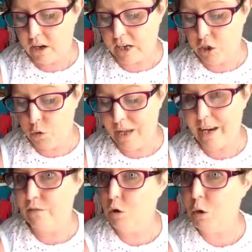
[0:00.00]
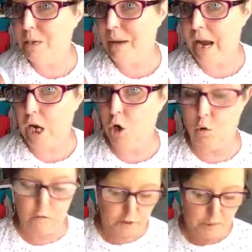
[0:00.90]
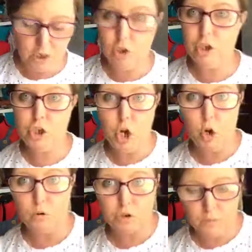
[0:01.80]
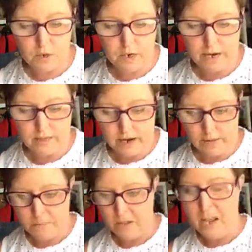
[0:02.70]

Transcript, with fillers: I do like a foldy back cuff, especially on a shirt or something like that.